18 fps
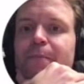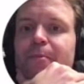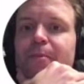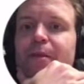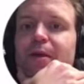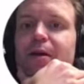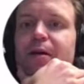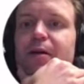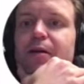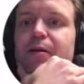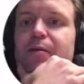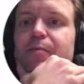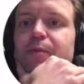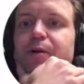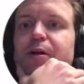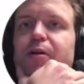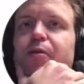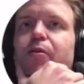
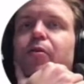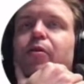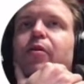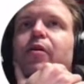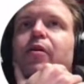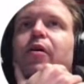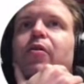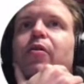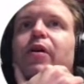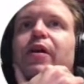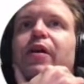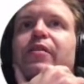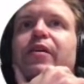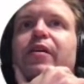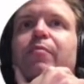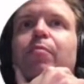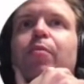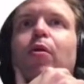I'll get
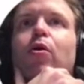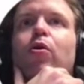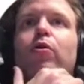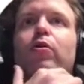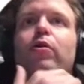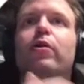that blog.